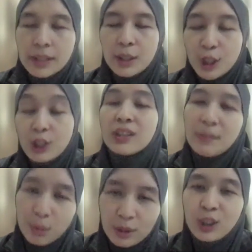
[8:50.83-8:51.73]
should
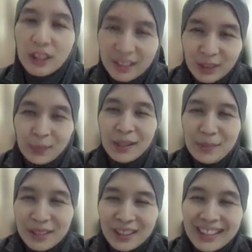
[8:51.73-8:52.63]
improve throughout the Ramadan
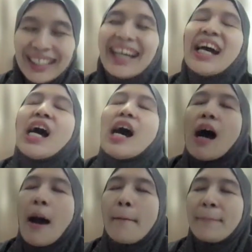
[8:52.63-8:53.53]
period,
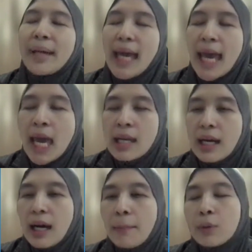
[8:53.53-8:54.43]

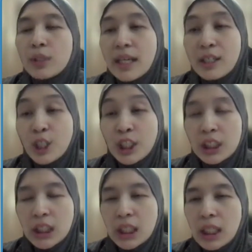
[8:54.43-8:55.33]
and
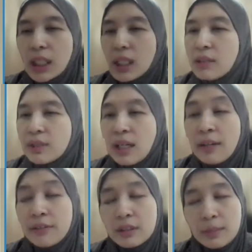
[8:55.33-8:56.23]
potentially even
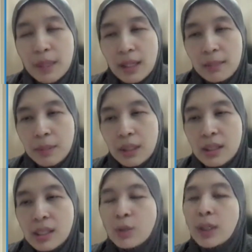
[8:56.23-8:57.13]
after Ramadan,
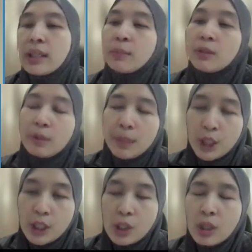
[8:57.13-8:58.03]
because quite a number of our
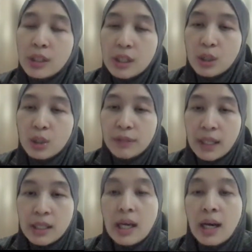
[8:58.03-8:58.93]
patients continue to
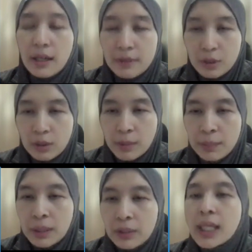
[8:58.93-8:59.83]
fast after Ramadan
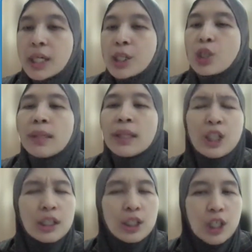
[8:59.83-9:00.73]
period. So
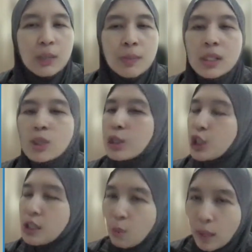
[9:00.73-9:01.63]
medication adjustment is not
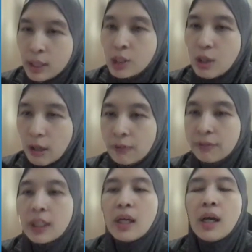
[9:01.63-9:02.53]
just a
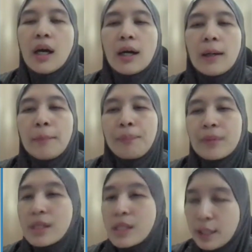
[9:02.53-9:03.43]
once-off
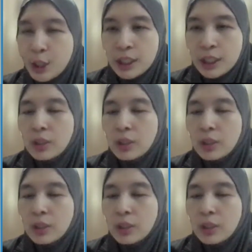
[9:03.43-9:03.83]
discussion,